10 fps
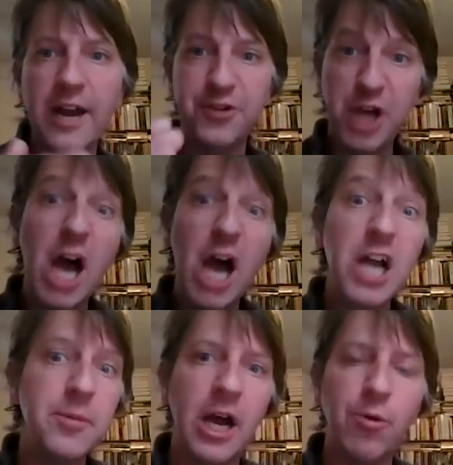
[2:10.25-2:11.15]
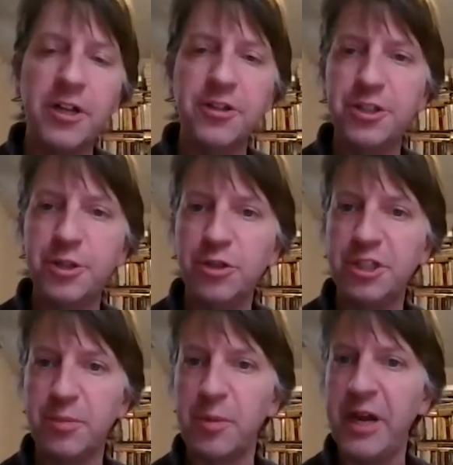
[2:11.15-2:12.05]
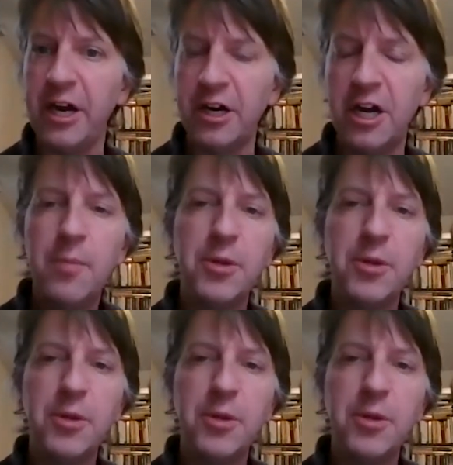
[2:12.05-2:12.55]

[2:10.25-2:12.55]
of document I wanted the students to prepare,